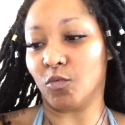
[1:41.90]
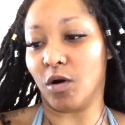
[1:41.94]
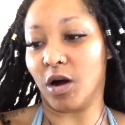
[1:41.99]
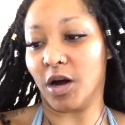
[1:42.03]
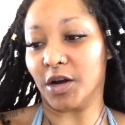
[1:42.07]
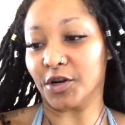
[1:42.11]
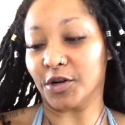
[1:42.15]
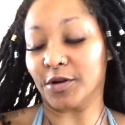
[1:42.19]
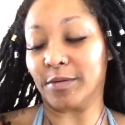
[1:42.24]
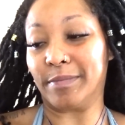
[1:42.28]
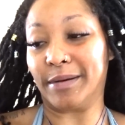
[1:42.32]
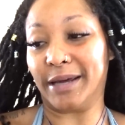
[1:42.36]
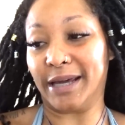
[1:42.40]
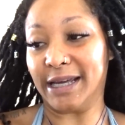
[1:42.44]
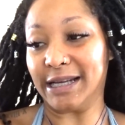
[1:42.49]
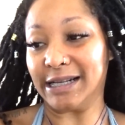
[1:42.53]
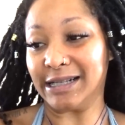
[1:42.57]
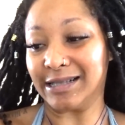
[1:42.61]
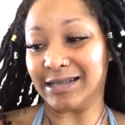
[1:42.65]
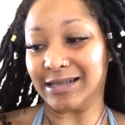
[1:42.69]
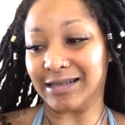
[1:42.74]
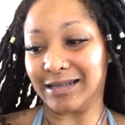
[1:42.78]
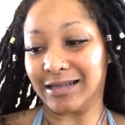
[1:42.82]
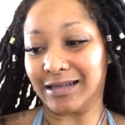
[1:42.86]

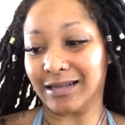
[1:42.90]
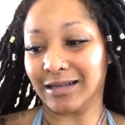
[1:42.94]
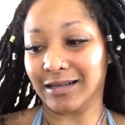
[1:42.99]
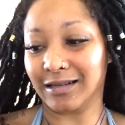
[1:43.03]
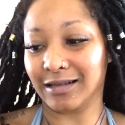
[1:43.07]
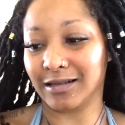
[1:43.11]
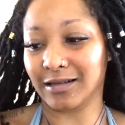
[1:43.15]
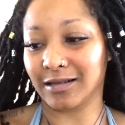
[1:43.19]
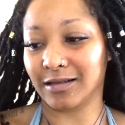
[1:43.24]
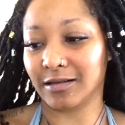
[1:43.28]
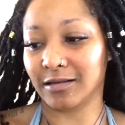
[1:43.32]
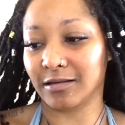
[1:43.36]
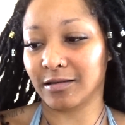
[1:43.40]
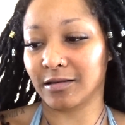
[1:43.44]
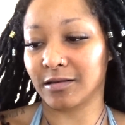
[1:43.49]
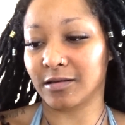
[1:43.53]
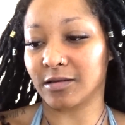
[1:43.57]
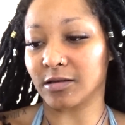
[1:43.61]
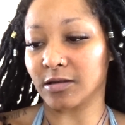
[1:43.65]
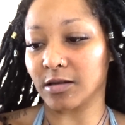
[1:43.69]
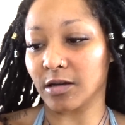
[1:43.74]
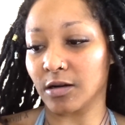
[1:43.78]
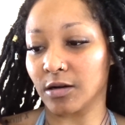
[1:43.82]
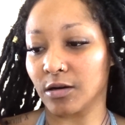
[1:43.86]
water-based,
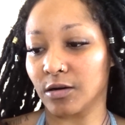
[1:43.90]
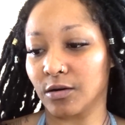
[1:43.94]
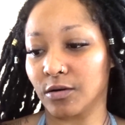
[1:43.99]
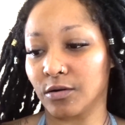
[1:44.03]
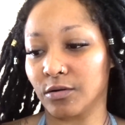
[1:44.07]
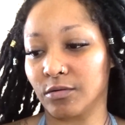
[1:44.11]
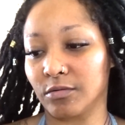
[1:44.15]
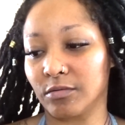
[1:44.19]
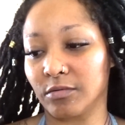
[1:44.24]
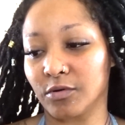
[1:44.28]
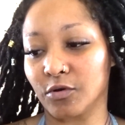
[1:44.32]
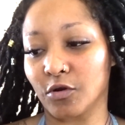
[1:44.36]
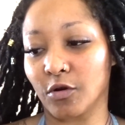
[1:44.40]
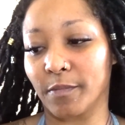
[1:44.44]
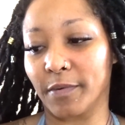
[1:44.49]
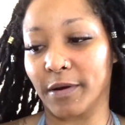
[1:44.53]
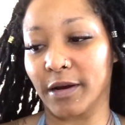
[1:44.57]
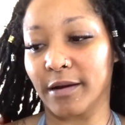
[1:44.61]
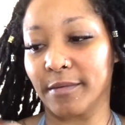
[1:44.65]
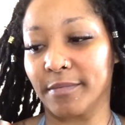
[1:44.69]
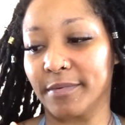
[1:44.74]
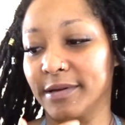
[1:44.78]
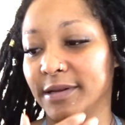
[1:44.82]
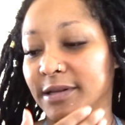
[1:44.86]
so no
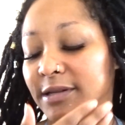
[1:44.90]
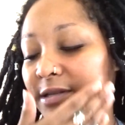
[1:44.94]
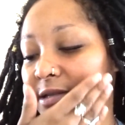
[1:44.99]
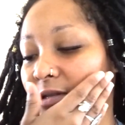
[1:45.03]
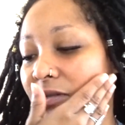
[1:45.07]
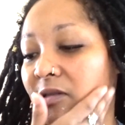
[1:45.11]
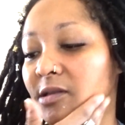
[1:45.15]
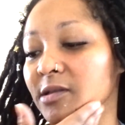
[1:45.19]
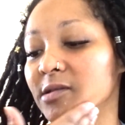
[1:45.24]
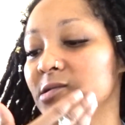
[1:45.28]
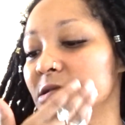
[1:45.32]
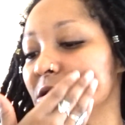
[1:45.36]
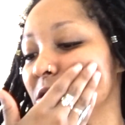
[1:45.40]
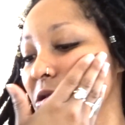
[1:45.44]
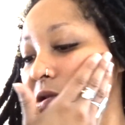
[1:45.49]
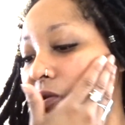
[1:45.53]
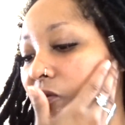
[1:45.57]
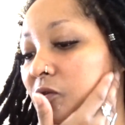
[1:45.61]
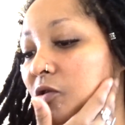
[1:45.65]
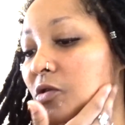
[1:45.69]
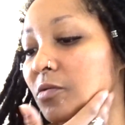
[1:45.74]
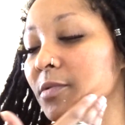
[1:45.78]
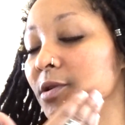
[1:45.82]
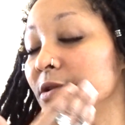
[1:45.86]
parabens,
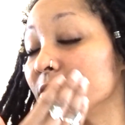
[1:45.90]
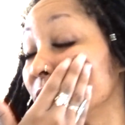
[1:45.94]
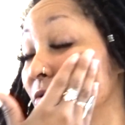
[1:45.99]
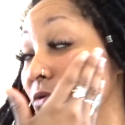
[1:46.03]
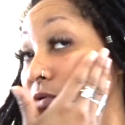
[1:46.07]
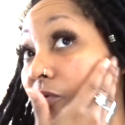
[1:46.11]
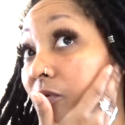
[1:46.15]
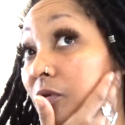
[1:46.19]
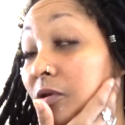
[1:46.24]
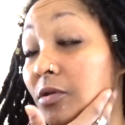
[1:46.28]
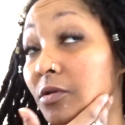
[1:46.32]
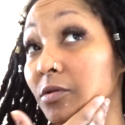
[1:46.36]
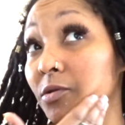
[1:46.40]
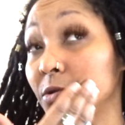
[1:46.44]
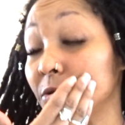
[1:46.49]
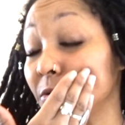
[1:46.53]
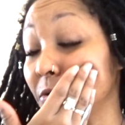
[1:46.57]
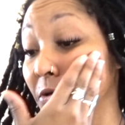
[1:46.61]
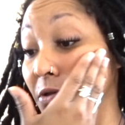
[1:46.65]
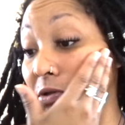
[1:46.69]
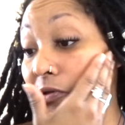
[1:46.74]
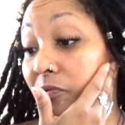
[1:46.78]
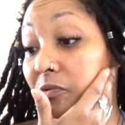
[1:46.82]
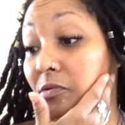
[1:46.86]
no mineral oil,
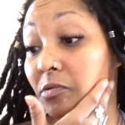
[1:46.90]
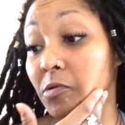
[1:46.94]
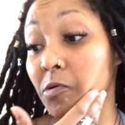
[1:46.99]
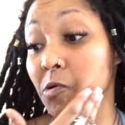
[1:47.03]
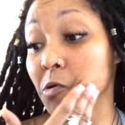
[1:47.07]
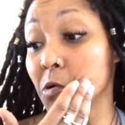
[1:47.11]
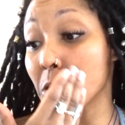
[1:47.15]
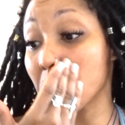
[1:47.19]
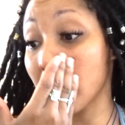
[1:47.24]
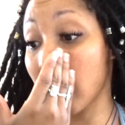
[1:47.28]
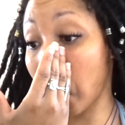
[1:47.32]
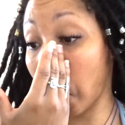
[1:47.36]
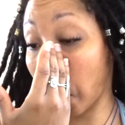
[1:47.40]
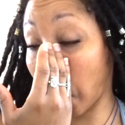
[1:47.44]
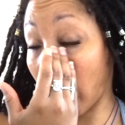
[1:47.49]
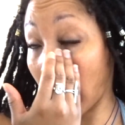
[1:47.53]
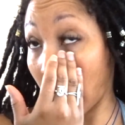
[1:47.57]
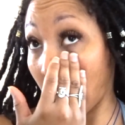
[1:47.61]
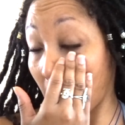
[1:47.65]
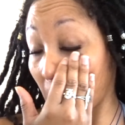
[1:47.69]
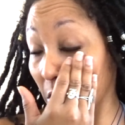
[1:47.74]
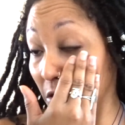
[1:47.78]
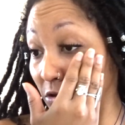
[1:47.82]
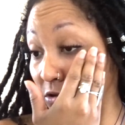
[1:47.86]
no gluten,
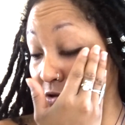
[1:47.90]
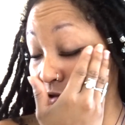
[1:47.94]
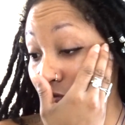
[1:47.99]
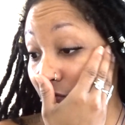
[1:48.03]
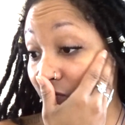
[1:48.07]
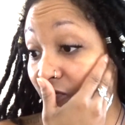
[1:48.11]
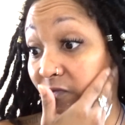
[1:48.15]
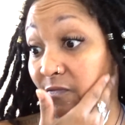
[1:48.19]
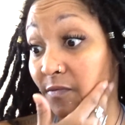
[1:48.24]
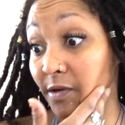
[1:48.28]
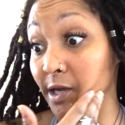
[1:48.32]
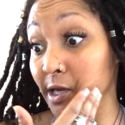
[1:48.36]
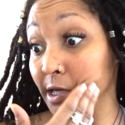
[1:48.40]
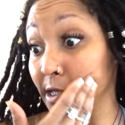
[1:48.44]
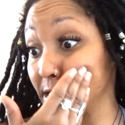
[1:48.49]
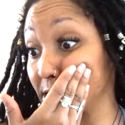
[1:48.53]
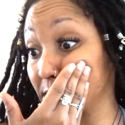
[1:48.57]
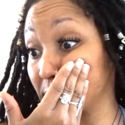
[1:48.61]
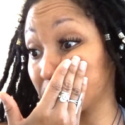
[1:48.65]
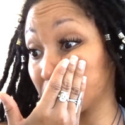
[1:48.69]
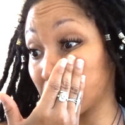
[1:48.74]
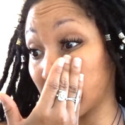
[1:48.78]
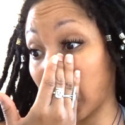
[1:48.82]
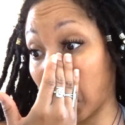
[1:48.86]
no
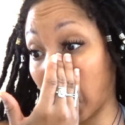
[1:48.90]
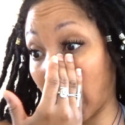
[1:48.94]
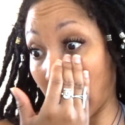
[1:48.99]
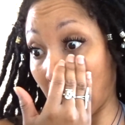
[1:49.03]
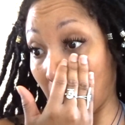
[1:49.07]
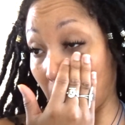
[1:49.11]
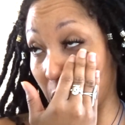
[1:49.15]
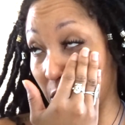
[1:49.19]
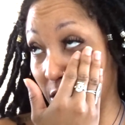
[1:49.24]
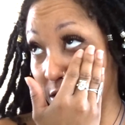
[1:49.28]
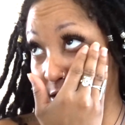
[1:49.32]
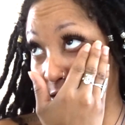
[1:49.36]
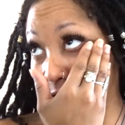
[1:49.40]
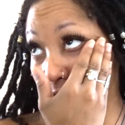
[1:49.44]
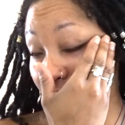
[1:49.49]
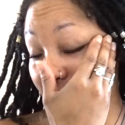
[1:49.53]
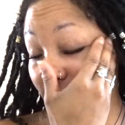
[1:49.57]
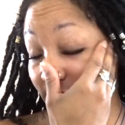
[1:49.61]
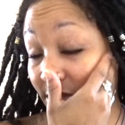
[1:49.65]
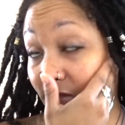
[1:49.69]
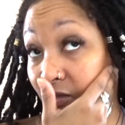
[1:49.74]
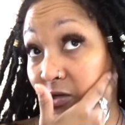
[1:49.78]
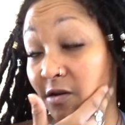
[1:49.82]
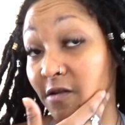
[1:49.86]
sulfates. Like,
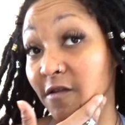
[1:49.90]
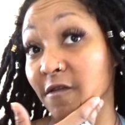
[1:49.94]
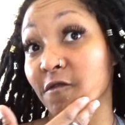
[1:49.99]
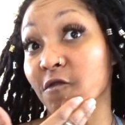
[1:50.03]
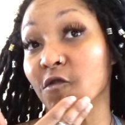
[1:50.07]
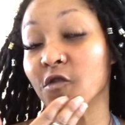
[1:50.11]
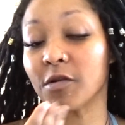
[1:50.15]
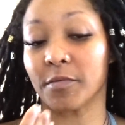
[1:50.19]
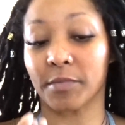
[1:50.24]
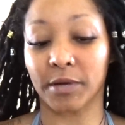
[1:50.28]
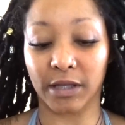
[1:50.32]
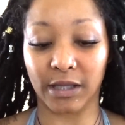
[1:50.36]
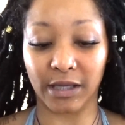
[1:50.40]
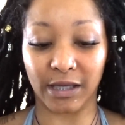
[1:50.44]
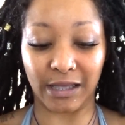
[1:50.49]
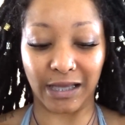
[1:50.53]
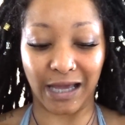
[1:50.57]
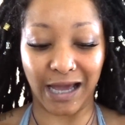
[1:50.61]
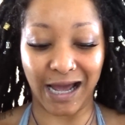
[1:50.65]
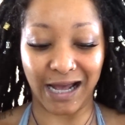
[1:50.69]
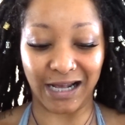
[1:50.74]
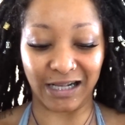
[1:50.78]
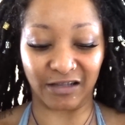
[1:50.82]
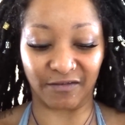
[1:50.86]
it's a certain formula
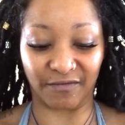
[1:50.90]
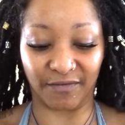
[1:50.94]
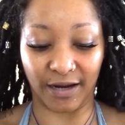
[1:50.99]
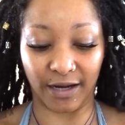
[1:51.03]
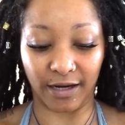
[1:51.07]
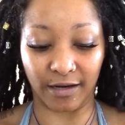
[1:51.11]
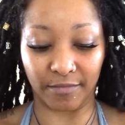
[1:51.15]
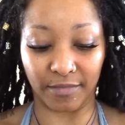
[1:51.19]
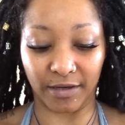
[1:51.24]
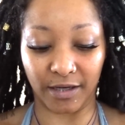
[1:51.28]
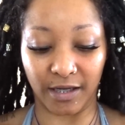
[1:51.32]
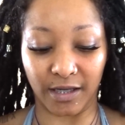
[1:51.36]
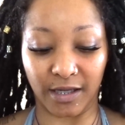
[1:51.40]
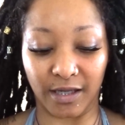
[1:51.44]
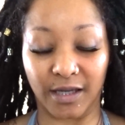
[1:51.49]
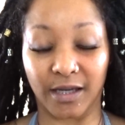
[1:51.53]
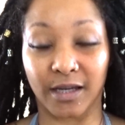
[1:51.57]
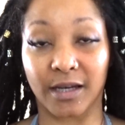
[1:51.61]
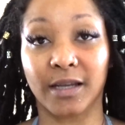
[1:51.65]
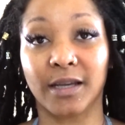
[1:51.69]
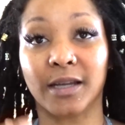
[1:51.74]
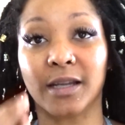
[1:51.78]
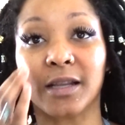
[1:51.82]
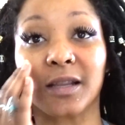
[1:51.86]
that has vitamin E
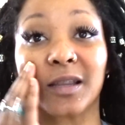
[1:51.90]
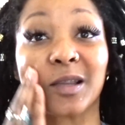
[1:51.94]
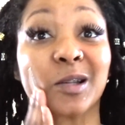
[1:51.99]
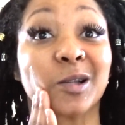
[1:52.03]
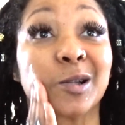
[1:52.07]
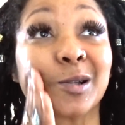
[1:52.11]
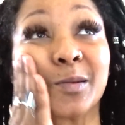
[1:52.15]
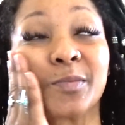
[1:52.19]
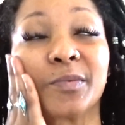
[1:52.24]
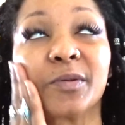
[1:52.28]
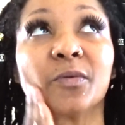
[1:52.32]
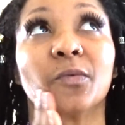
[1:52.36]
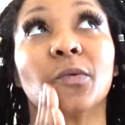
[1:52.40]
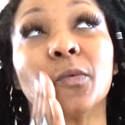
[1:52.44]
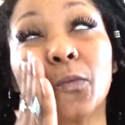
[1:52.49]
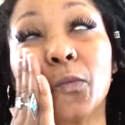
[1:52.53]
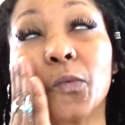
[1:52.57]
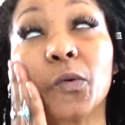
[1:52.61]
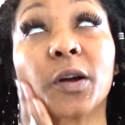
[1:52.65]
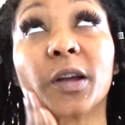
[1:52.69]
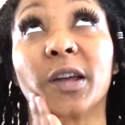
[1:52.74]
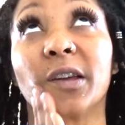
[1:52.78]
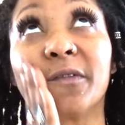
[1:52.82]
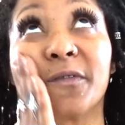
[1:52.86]
in it. This has been
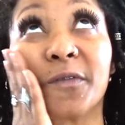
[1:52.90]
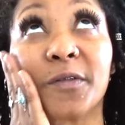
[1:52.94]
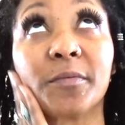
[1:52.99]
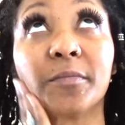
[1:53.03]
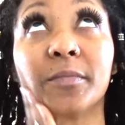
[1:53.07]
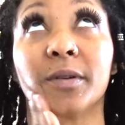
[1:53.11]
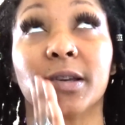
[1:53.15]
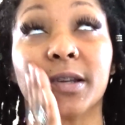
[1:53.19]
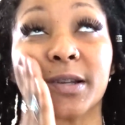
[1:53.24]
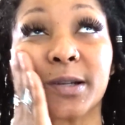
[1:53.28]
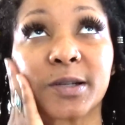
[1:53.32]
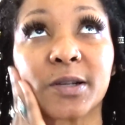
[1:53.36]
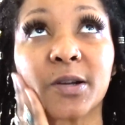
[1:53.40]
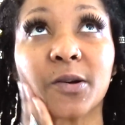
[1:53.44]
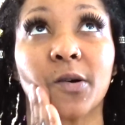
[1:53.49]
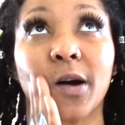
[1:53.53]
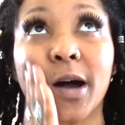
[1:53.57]
working for me, so